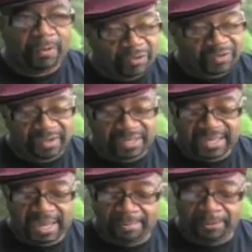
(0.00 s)
personal
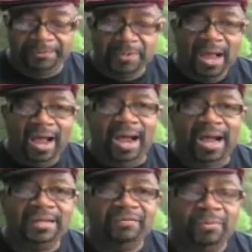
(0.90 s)
example.
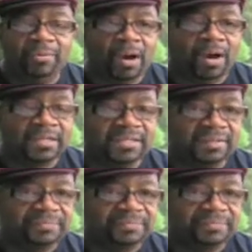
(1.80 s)
I live in the Bronx,